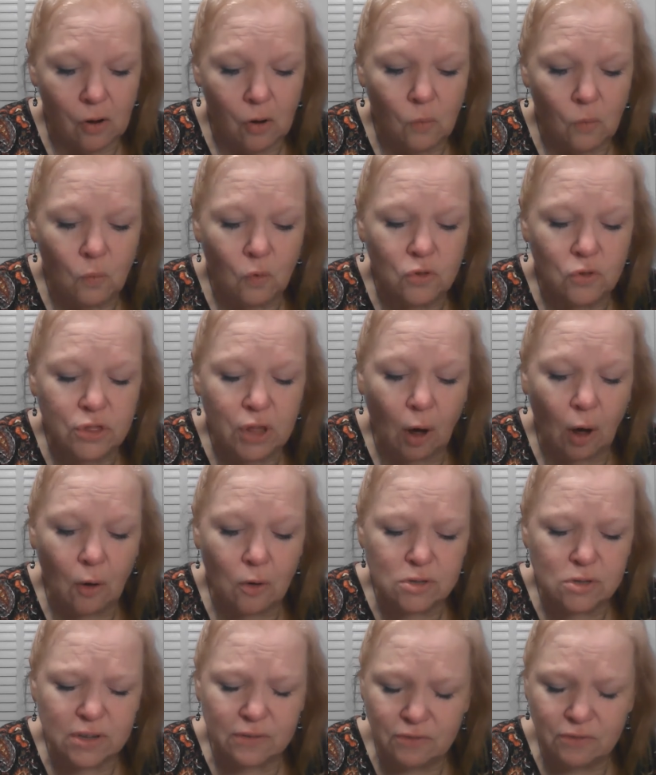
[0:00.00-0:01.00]
For
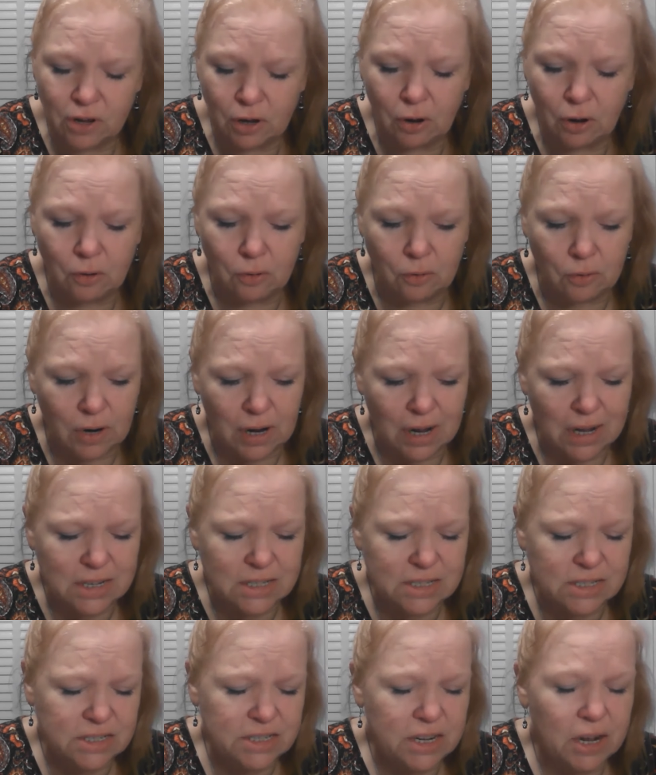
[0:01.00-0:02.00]
those of you
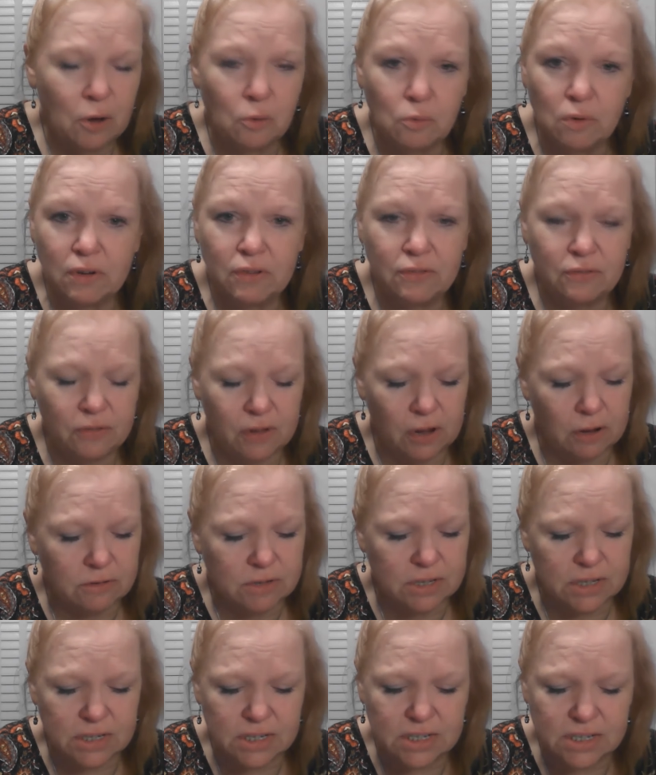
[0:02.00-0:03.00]
still
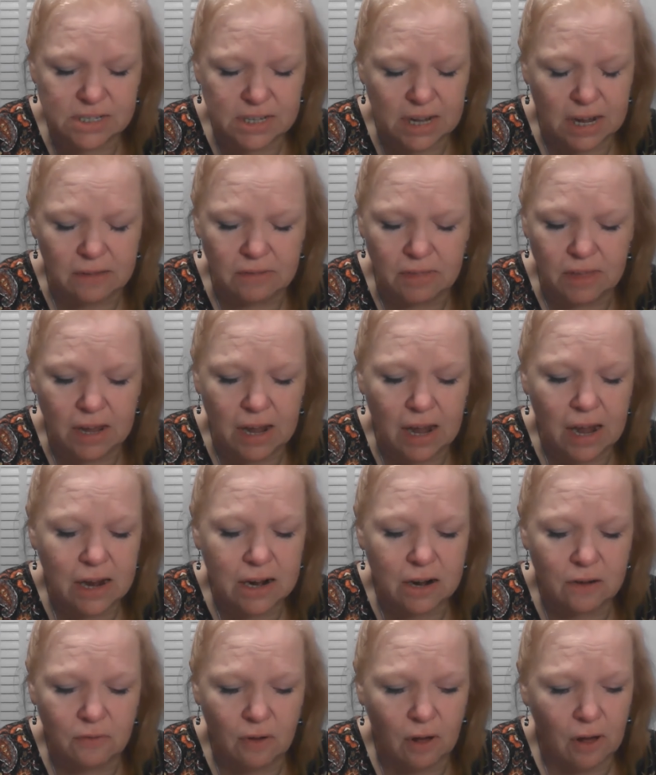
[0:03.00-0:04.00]
refusing to see the
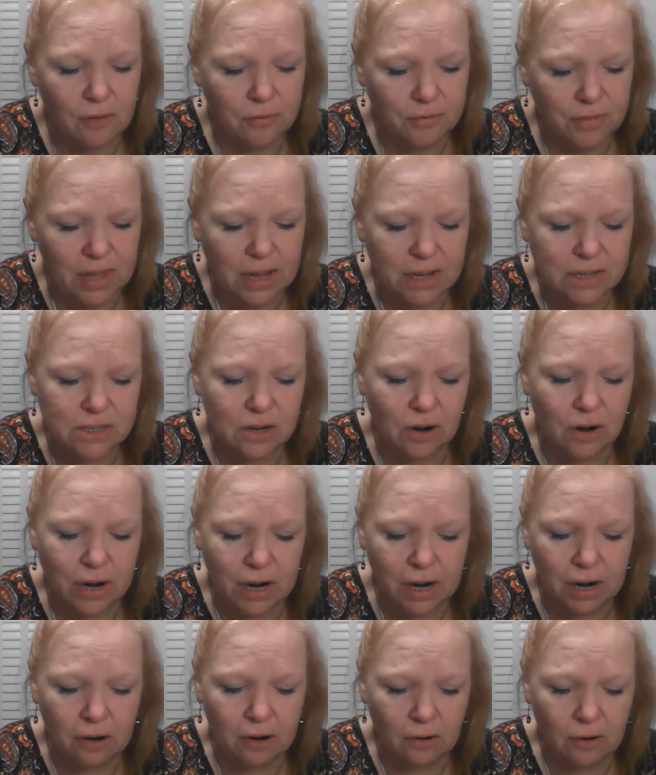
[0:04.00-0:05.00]
end of all things are
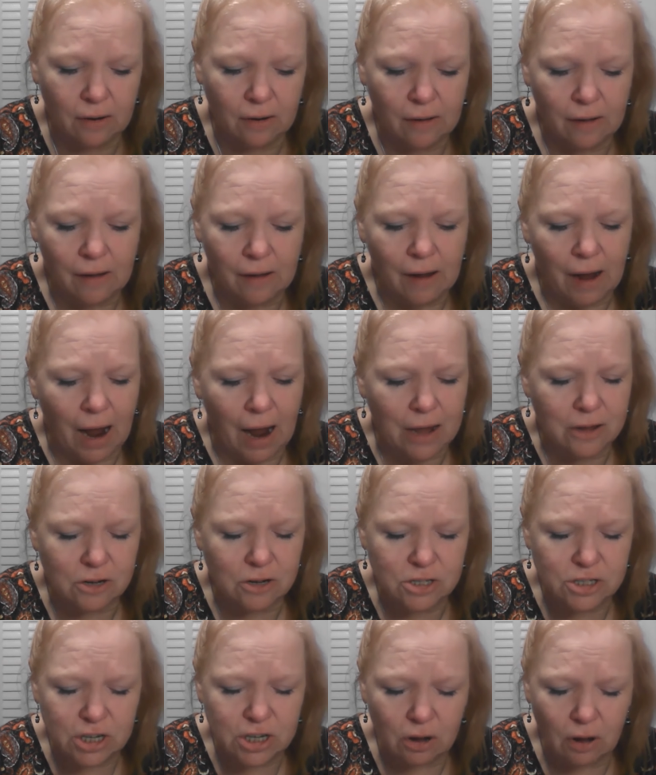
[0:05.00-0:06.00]
here, and you're
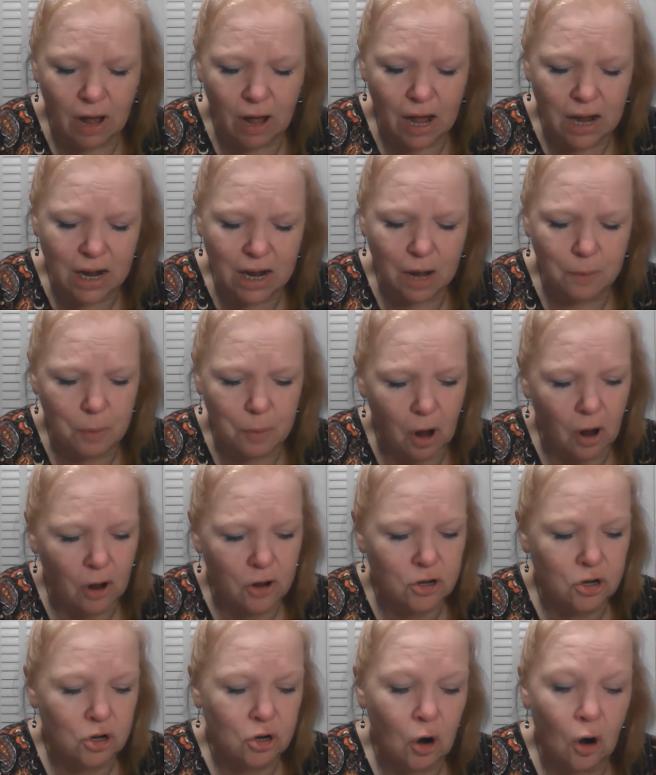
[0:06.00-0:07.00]
still hung up on
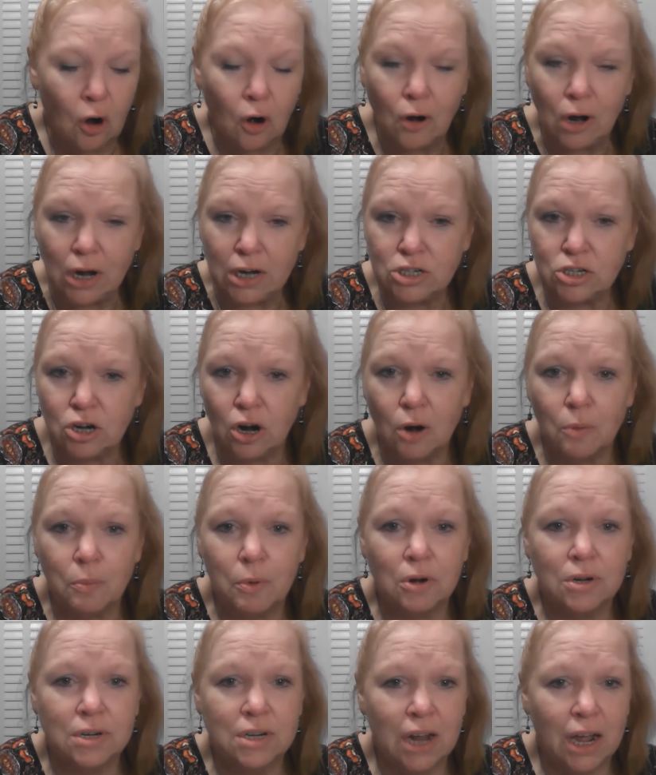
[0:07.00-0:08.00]
your
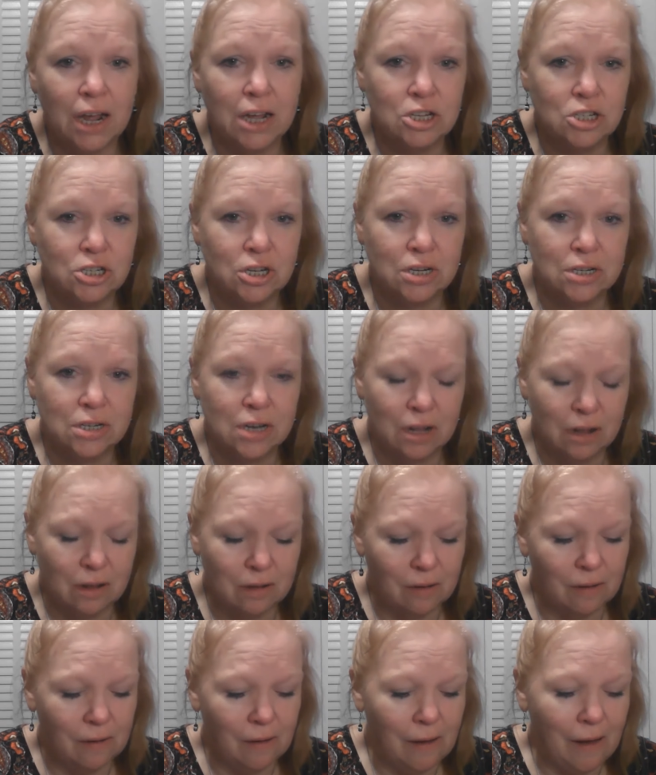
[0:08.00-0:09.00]
interpretation
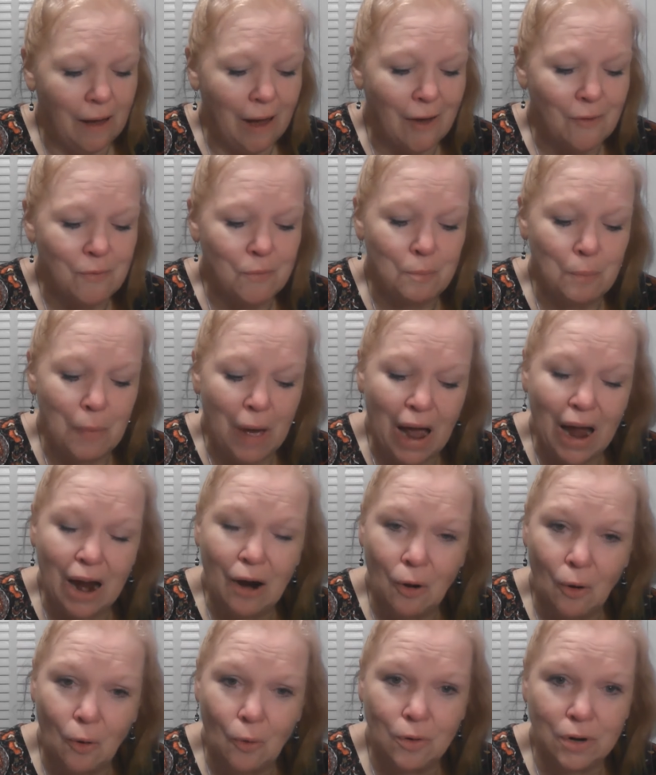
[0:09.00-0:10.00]
of my
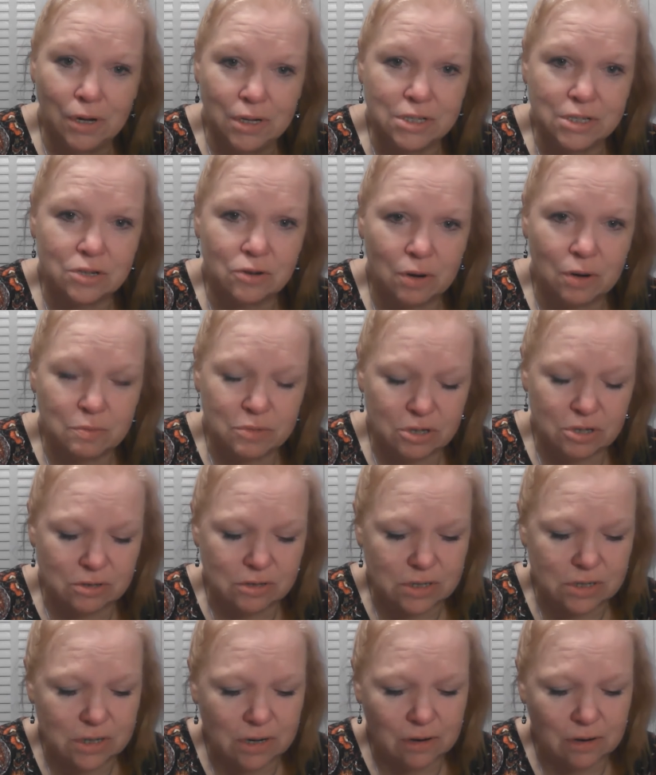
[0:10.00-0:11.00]
holy scriptures.